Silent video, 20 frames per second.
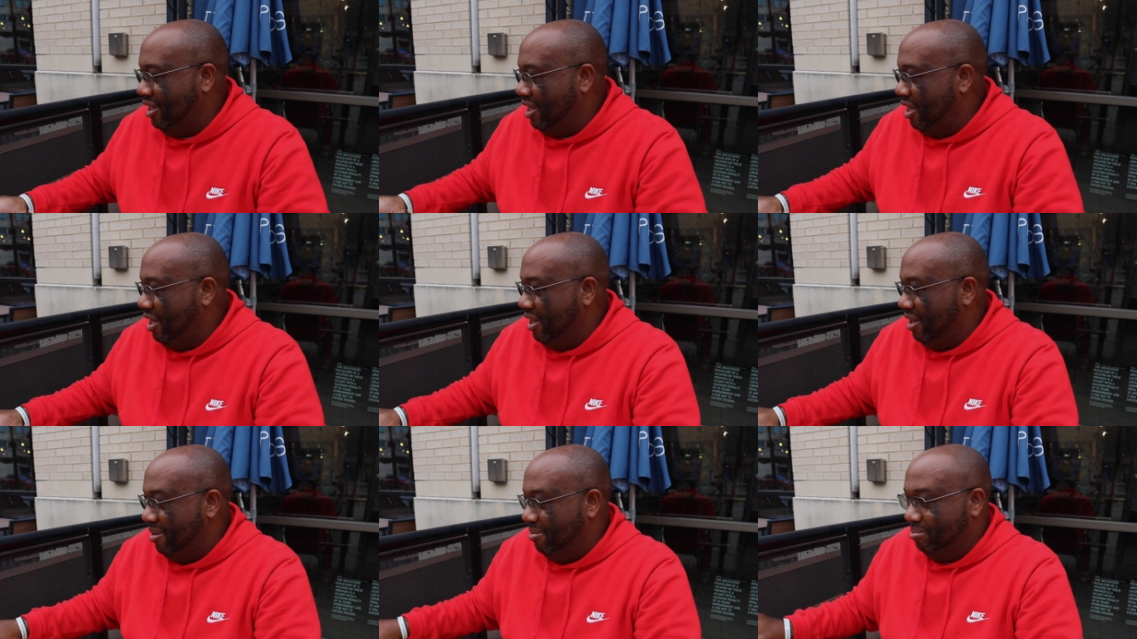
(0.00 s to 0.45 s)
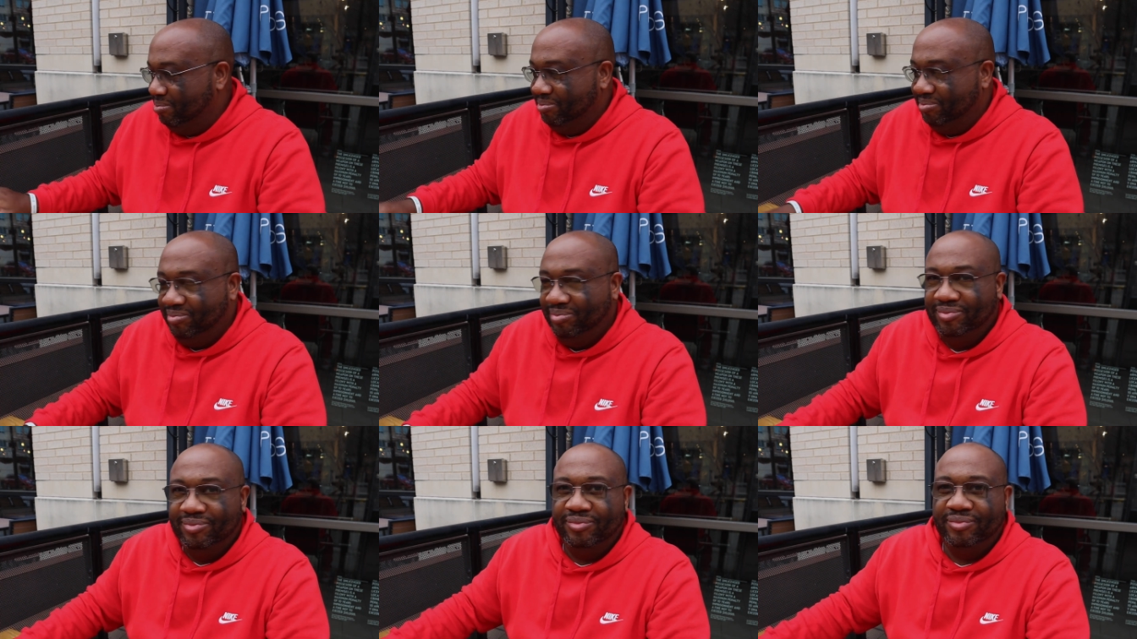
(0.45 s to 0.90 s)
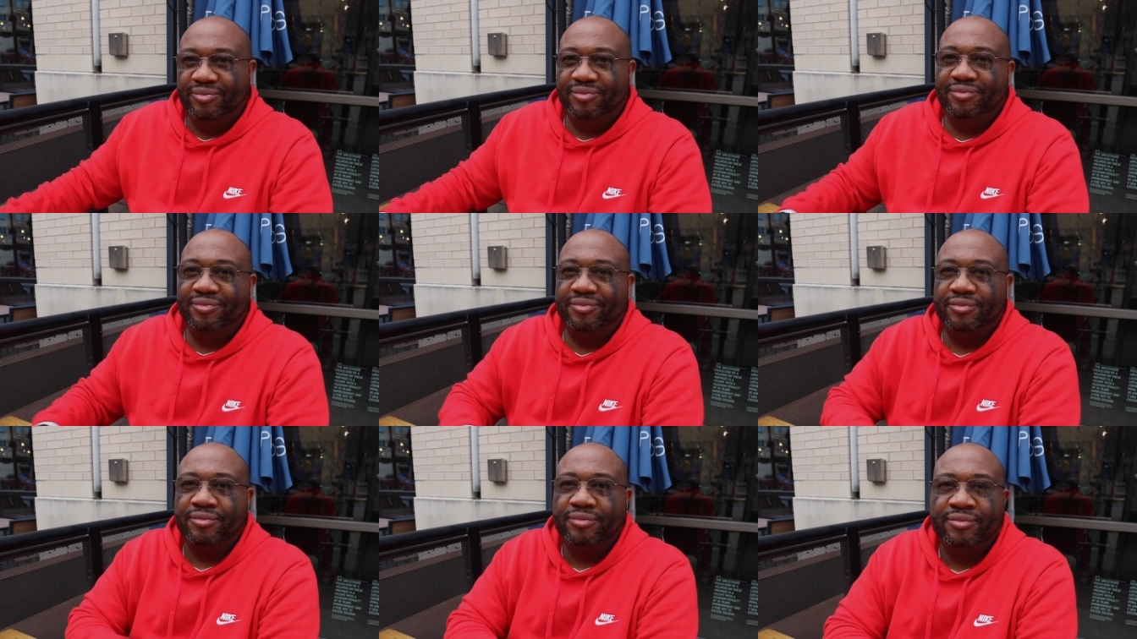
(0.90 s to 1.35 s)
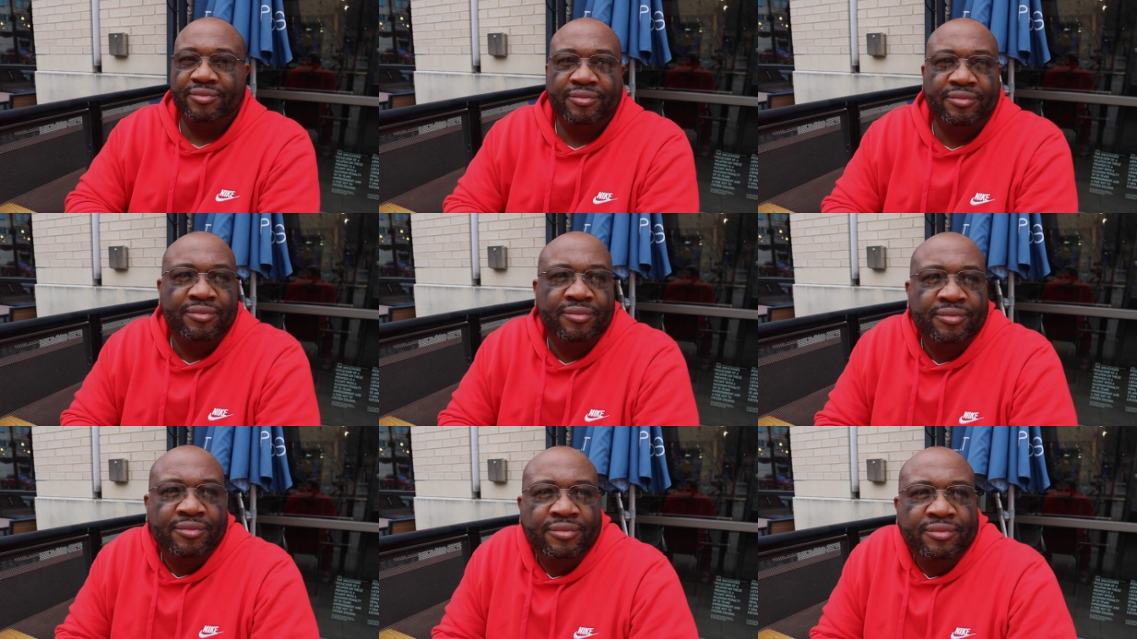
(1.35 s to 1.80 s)
um,
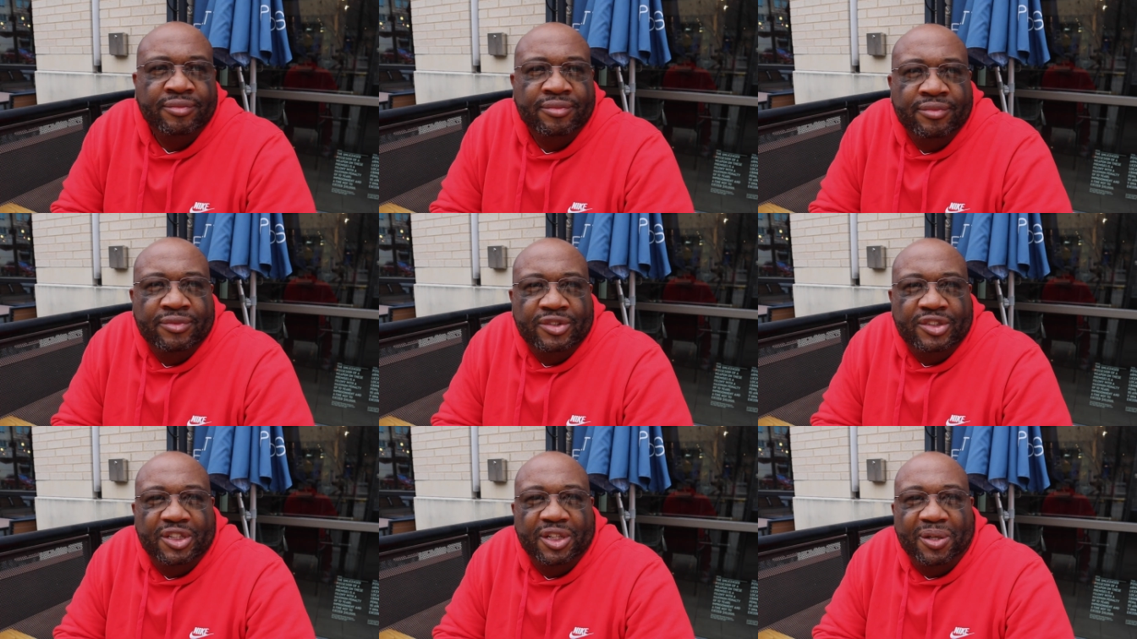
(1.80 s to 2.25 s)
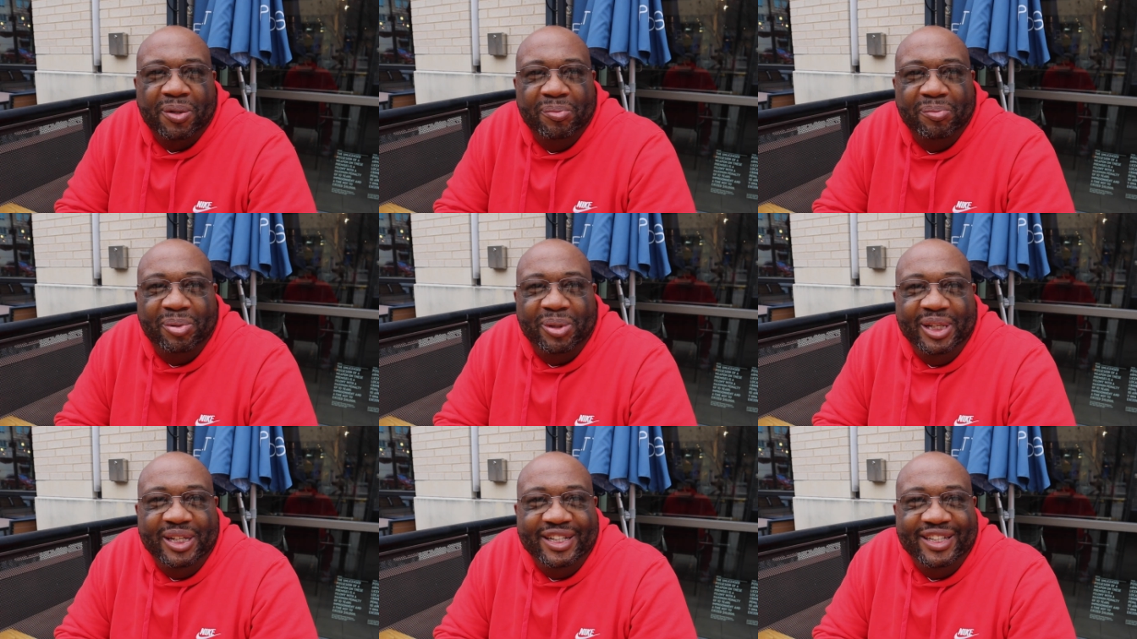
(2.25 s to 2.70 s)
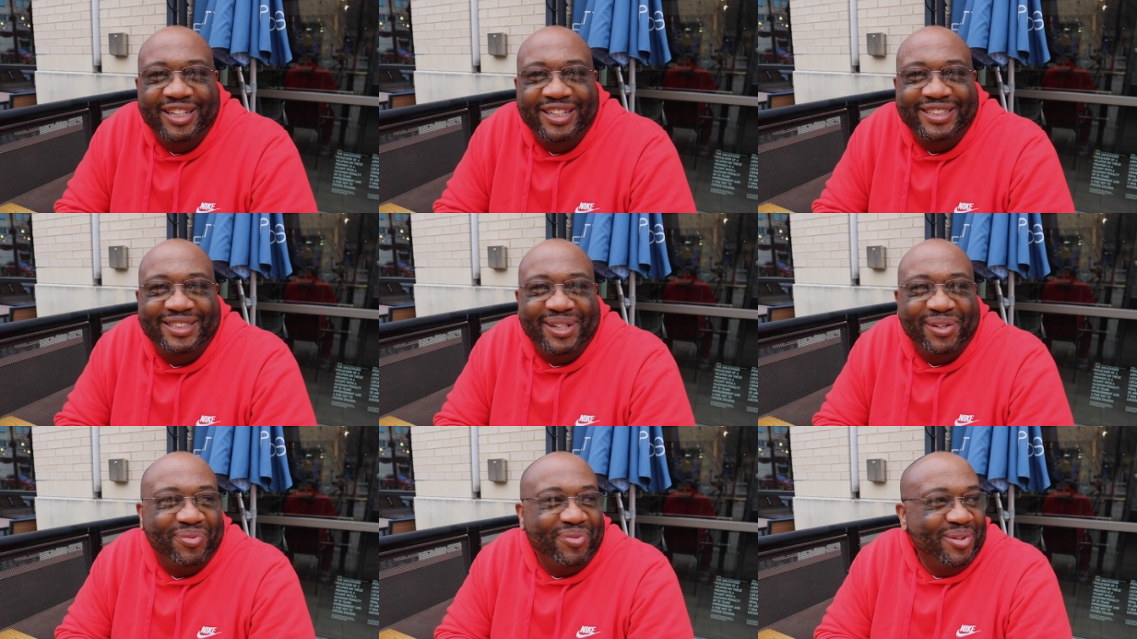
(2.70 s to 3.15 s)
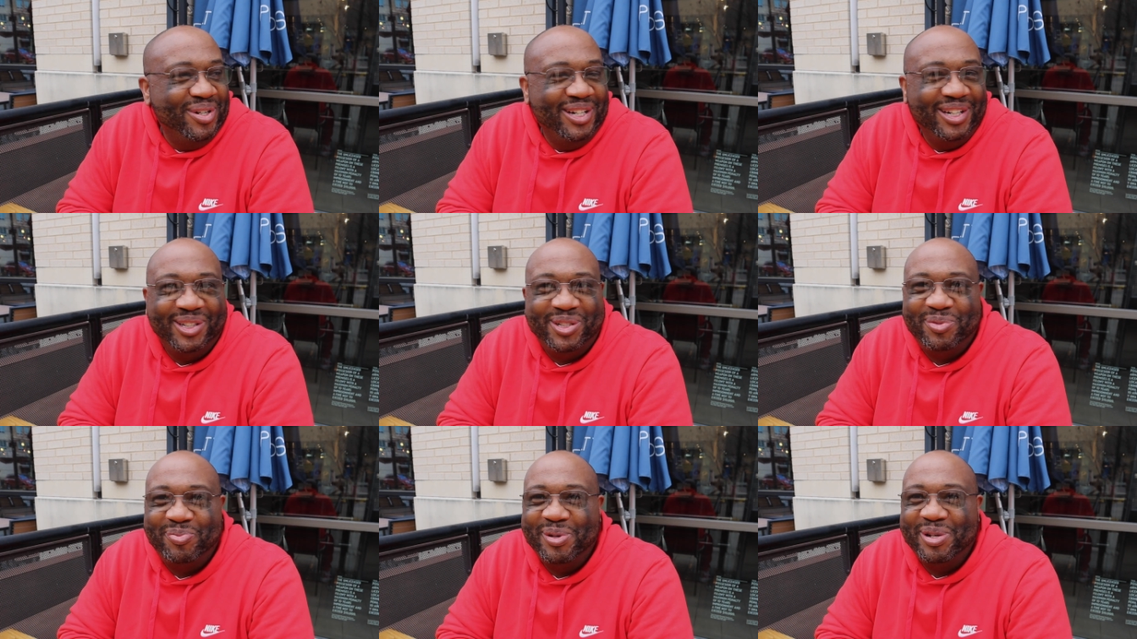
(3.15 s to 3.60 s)
it's a completely different
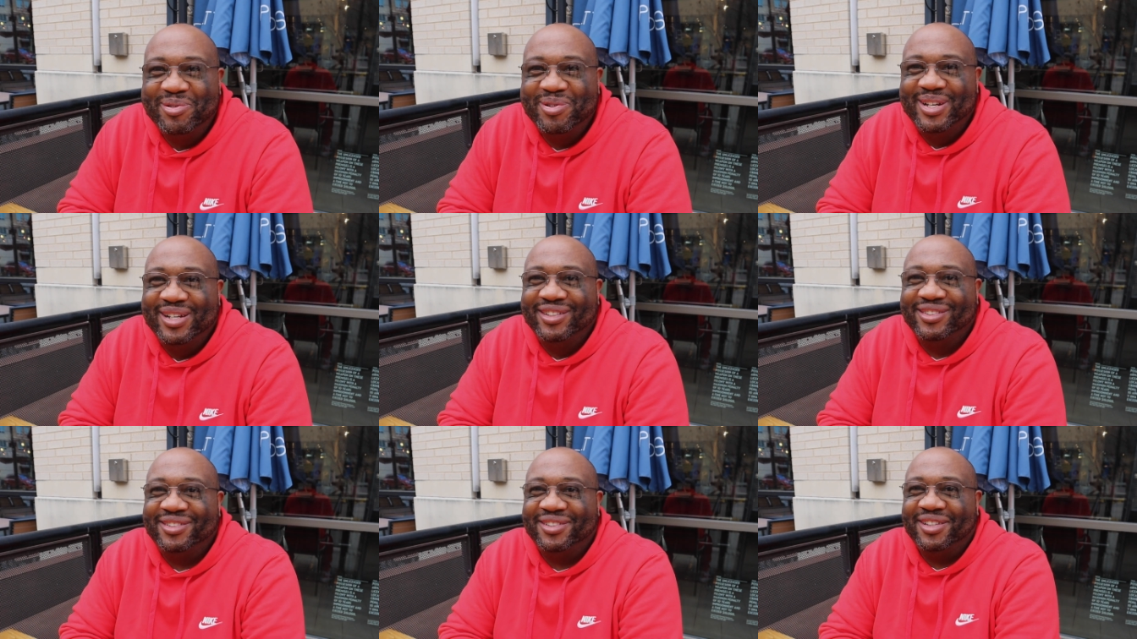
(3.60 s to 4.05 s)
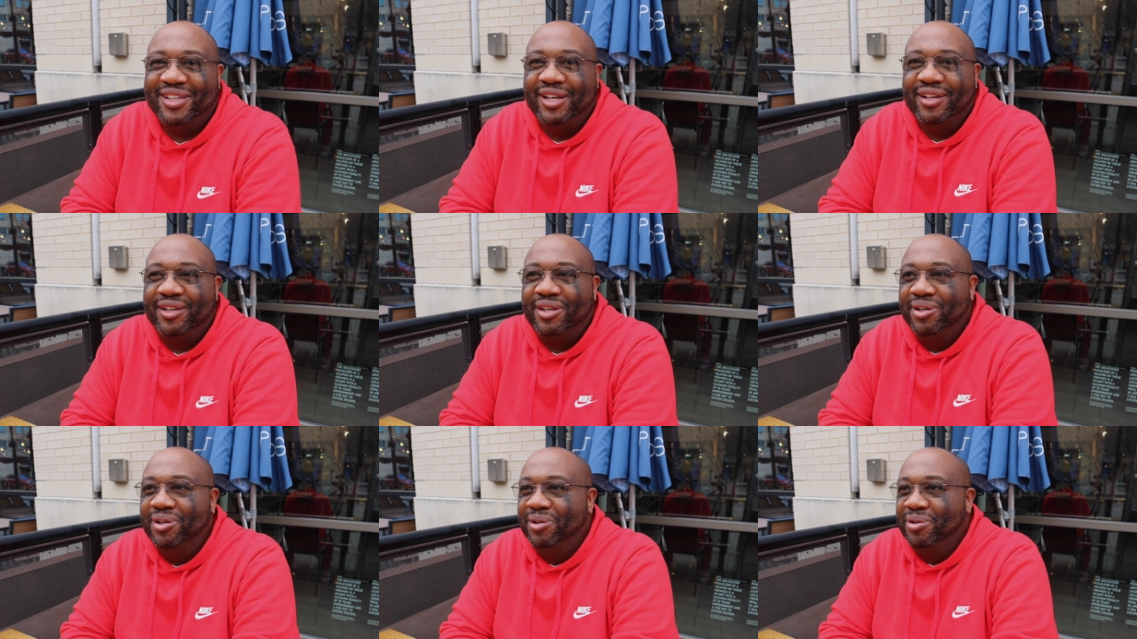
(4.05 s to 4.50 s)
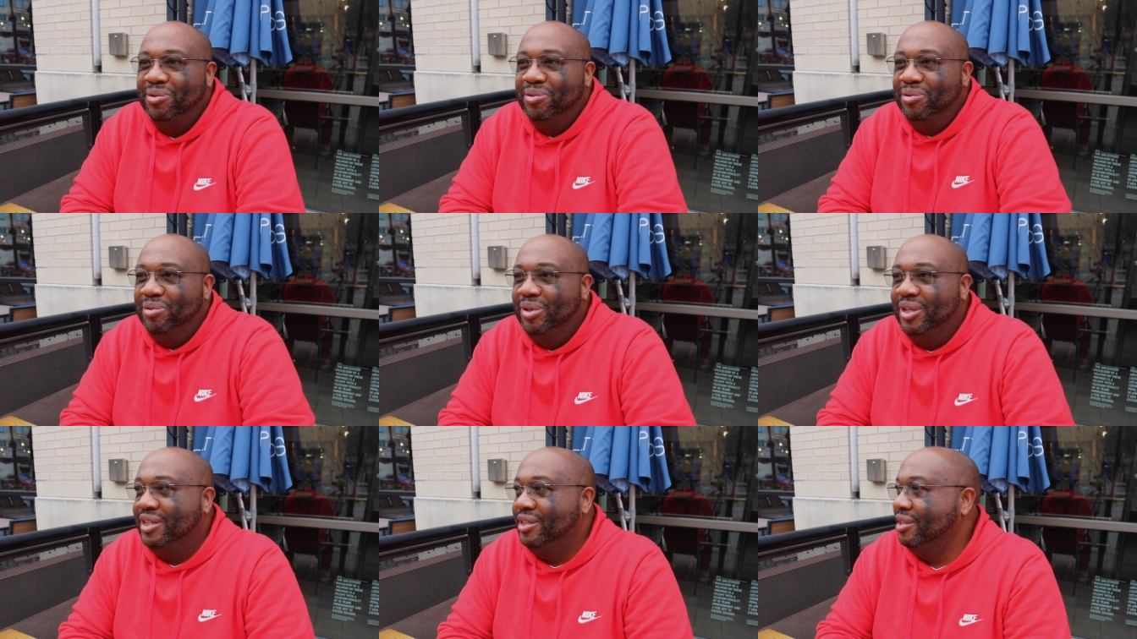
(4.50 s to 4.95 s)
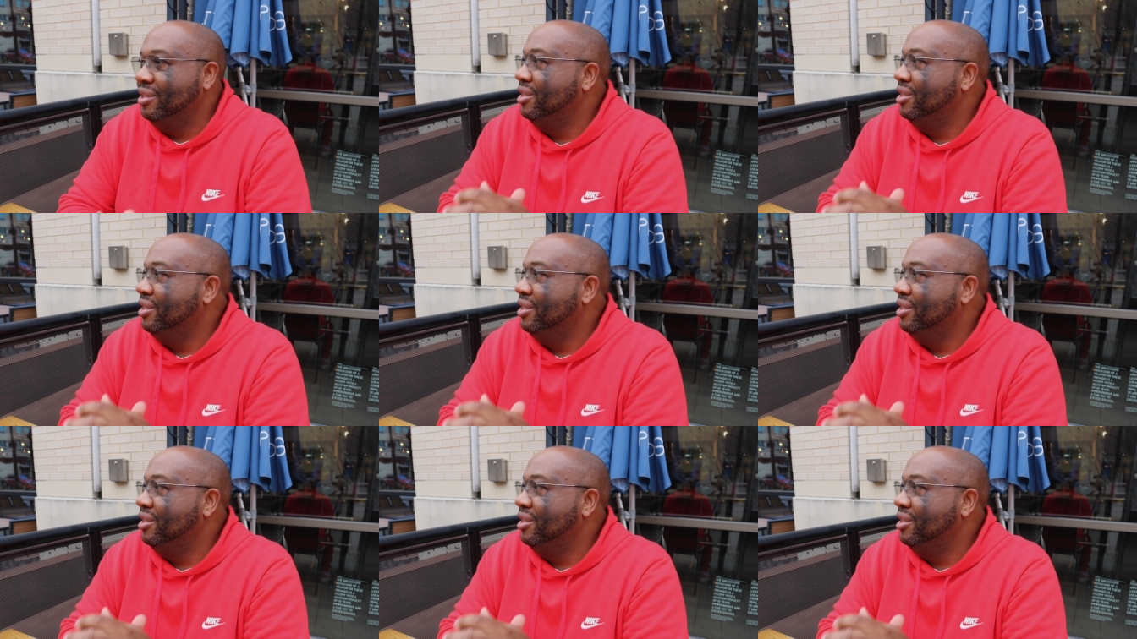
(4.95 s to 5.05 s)
experience. Like you